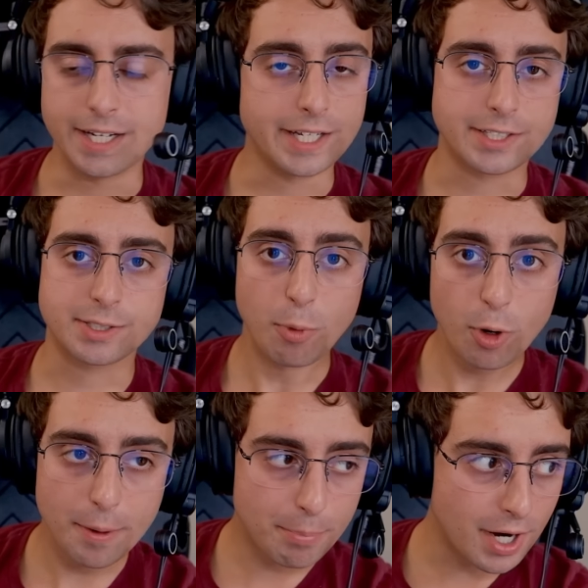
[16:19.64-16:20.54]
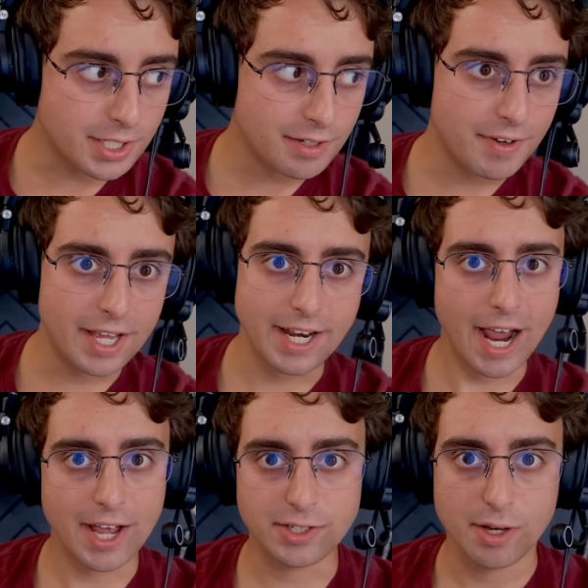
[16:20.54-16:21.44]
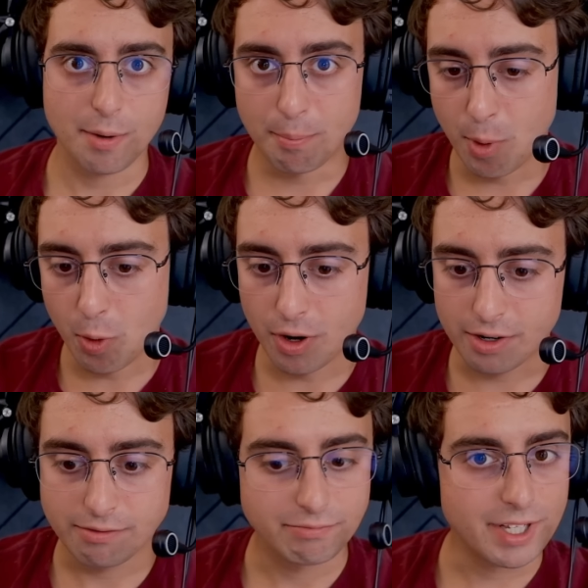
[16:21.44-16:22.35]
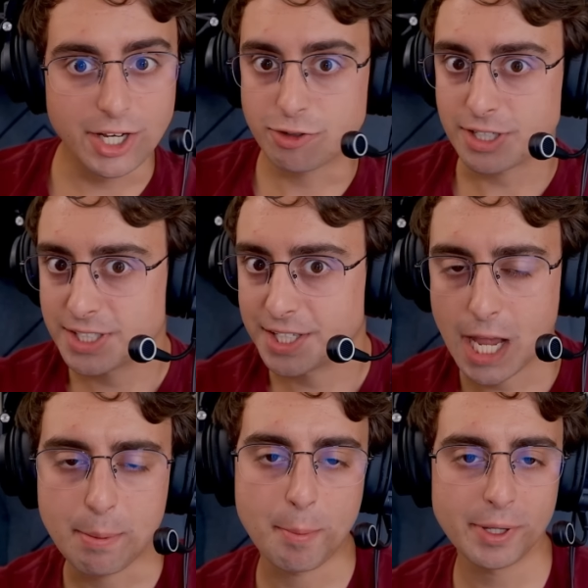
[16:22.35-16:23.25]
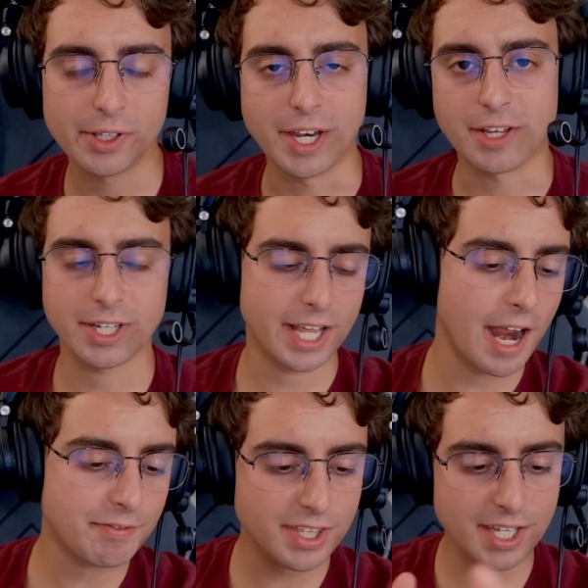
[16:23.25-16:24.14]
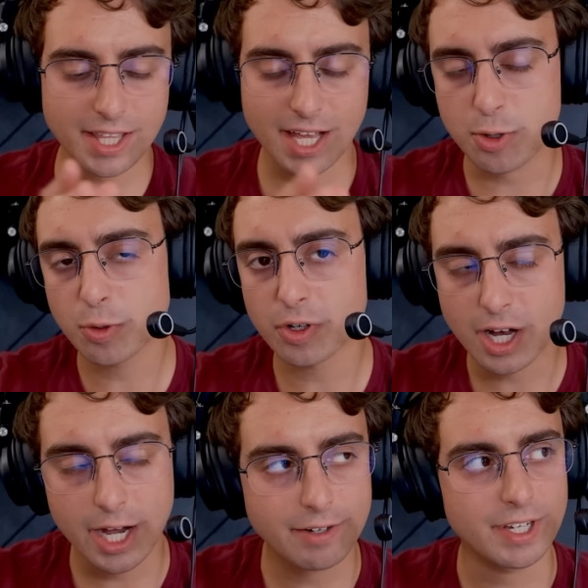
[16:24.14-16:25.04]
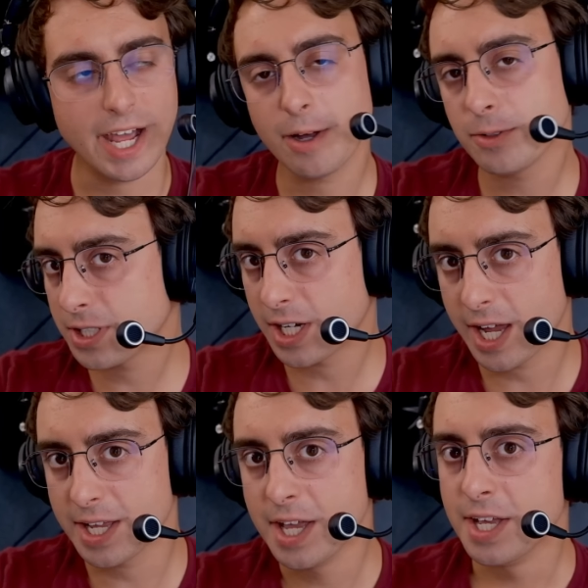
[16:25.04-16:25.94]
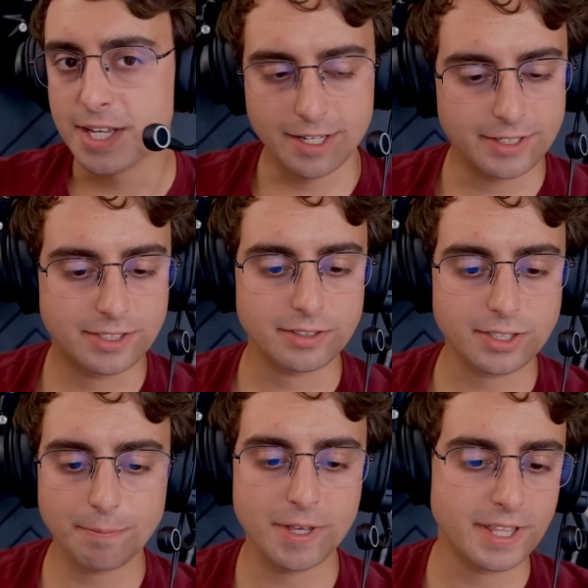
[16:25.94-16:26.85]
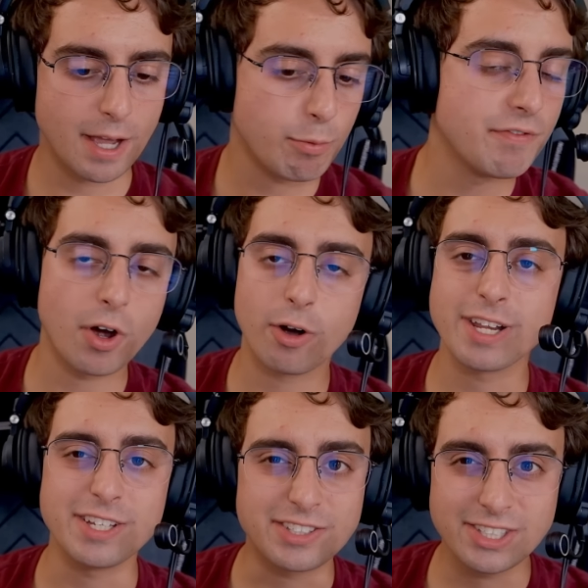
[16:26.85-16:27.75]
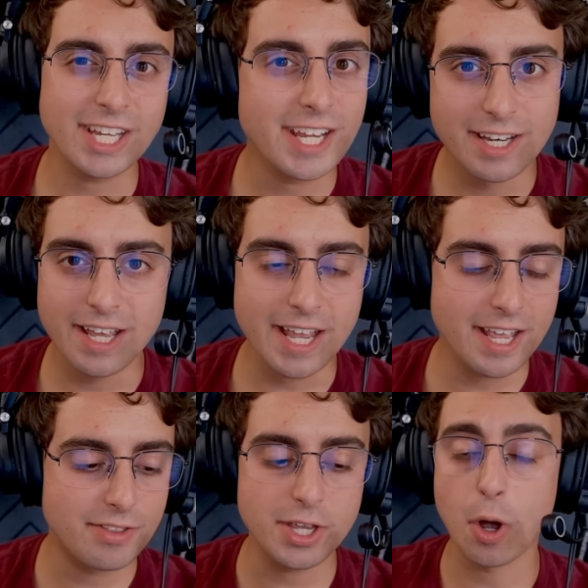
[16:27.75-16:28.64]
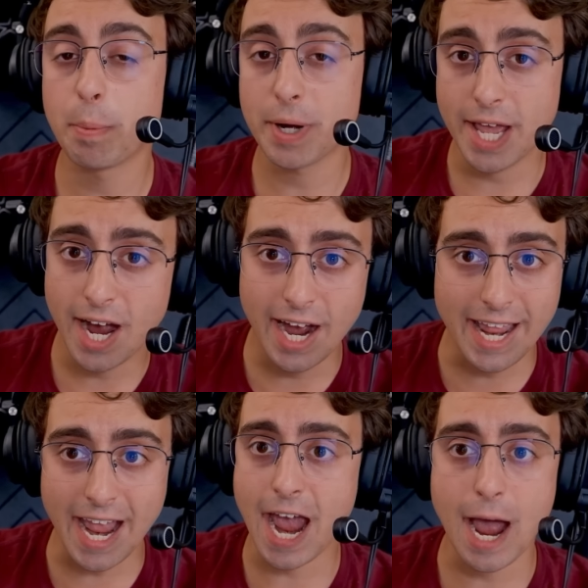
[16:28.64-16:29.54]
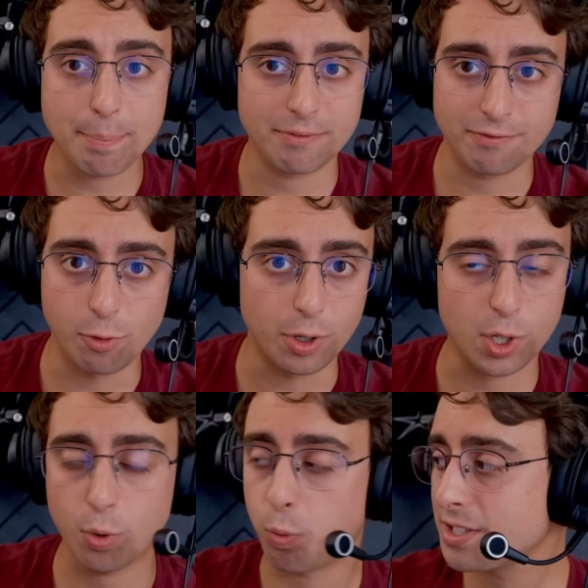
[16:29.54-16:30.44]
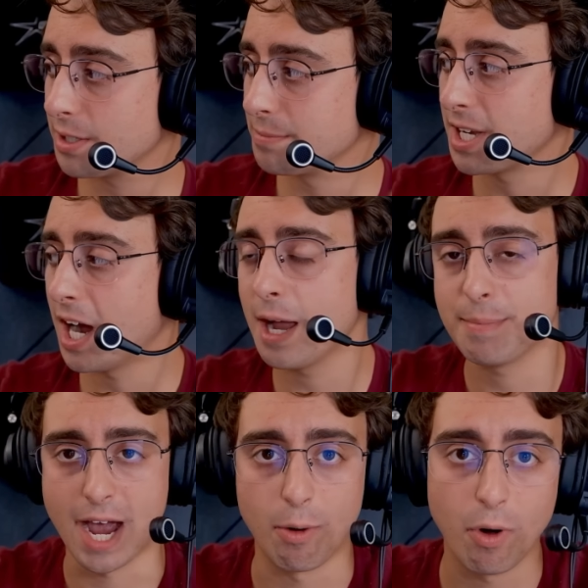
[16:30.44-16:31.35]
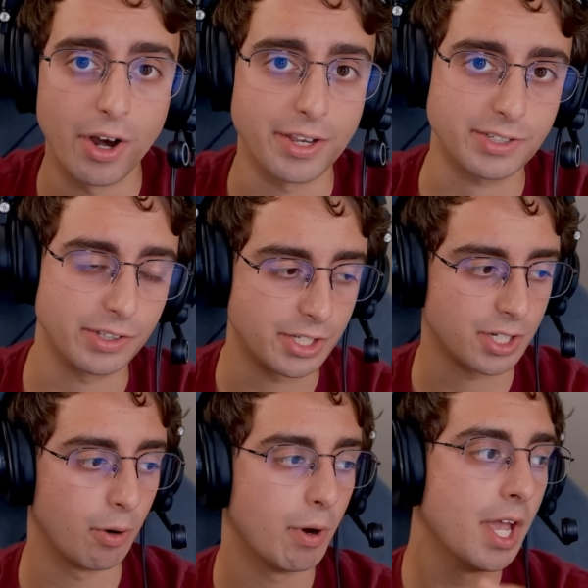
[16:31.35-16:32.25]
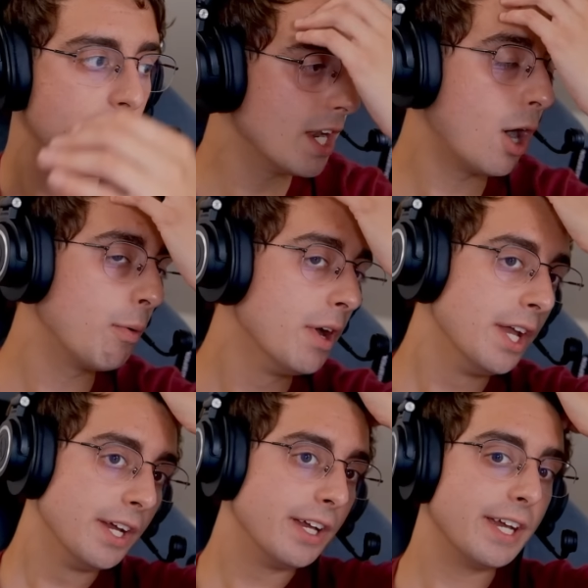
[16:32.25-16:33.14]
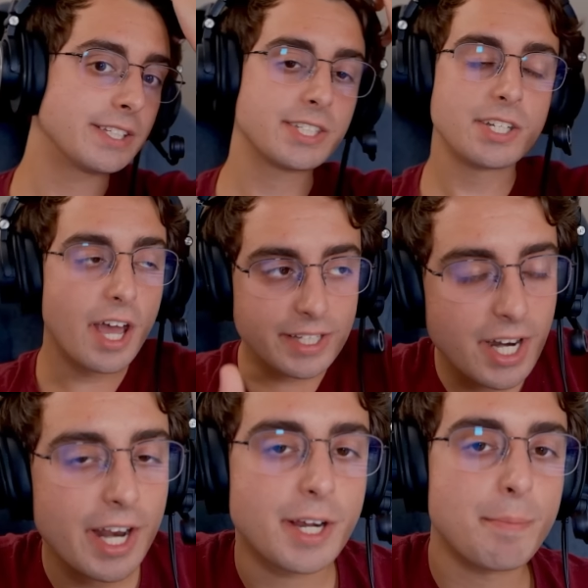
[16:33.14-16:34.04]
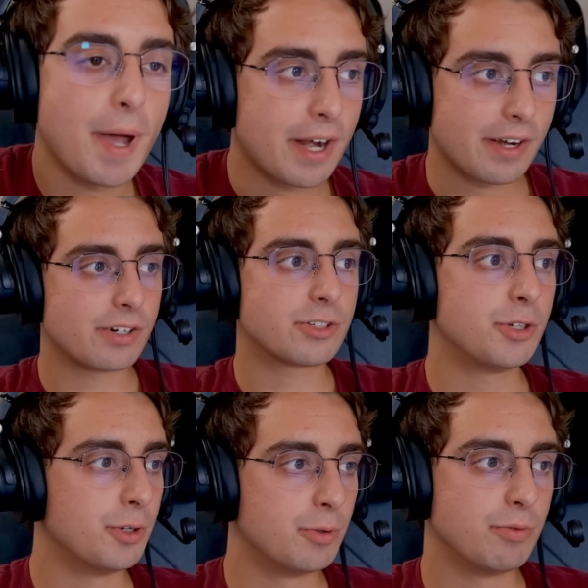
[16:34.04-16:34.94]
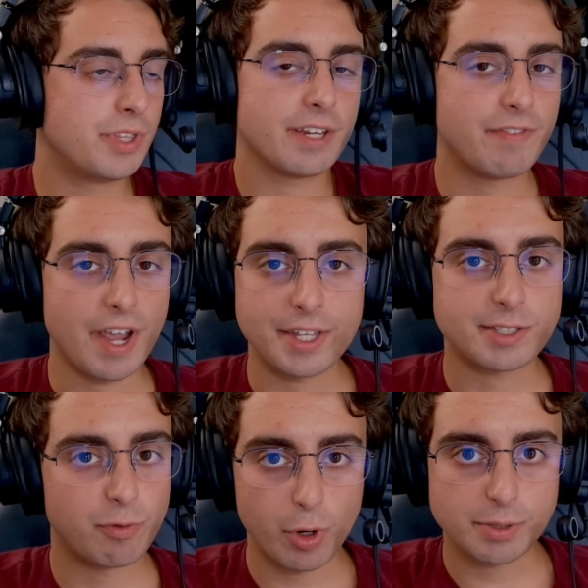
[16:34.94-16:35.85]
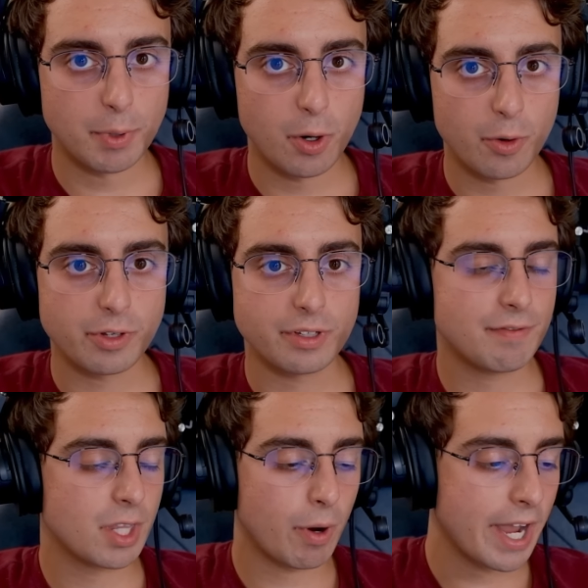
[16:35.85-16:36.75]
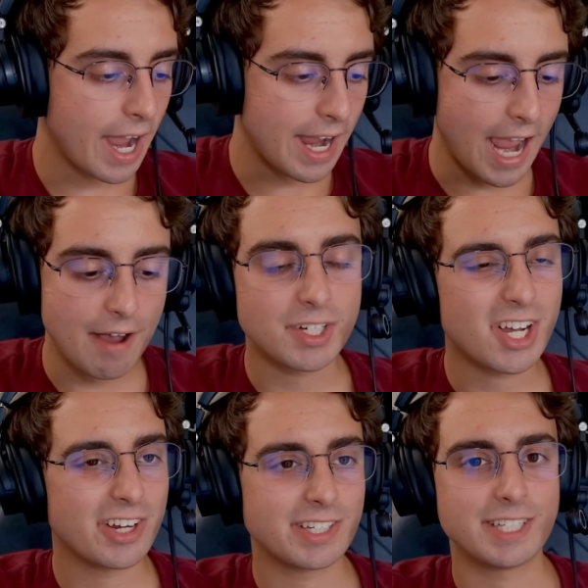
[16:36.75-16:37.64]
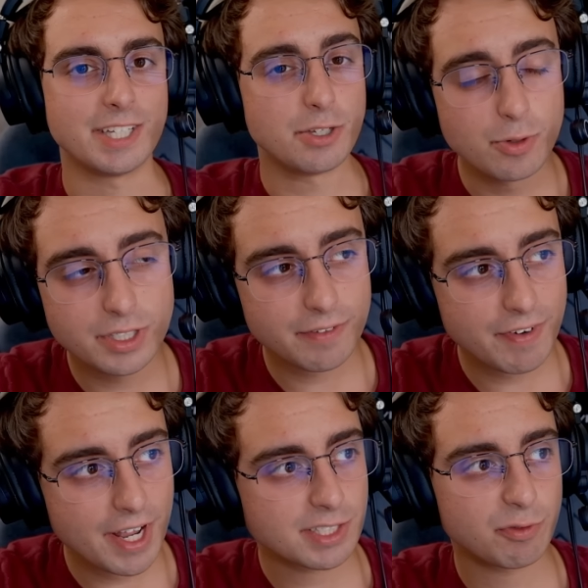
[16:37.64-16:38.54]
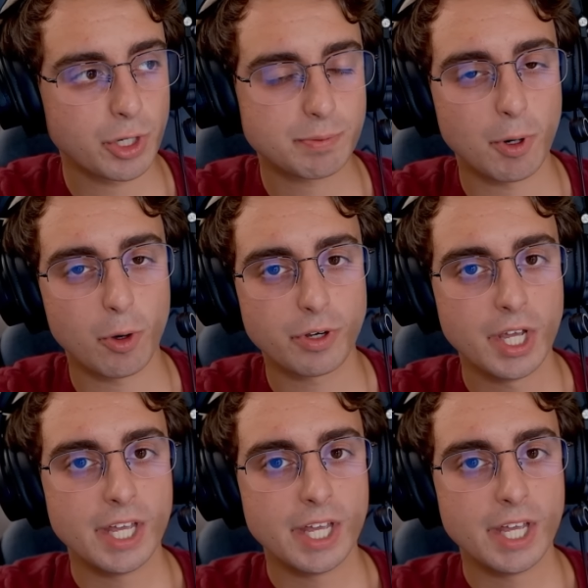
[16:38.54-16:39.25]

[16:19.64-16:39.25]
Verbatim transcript: And it's more impressive and has more interesting capabilities. Again, everything that Google kind of announced today is something that we've already seen in the OpenAI app for quite some time now, honestly. So, no, It's, it's not a competitor to the advanced voice mode, even though I, I haven't gotten to use advanced voice mode.